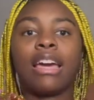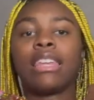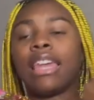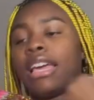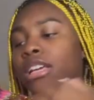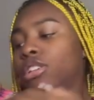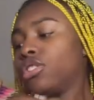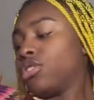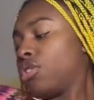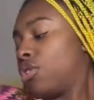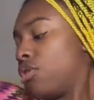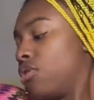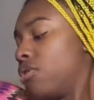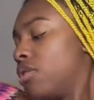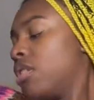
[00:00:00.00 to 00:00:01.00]
like
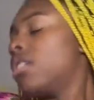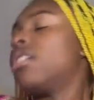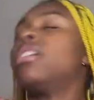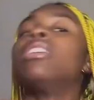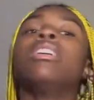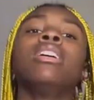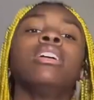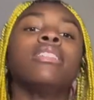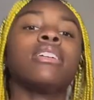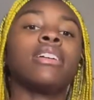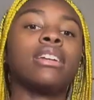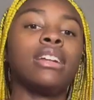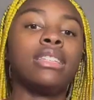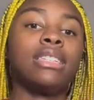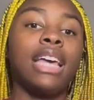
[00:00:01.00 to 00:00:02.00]
so. They're
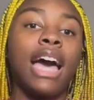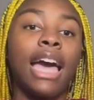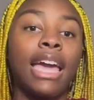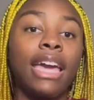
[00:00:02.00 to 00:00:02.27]
gonna tie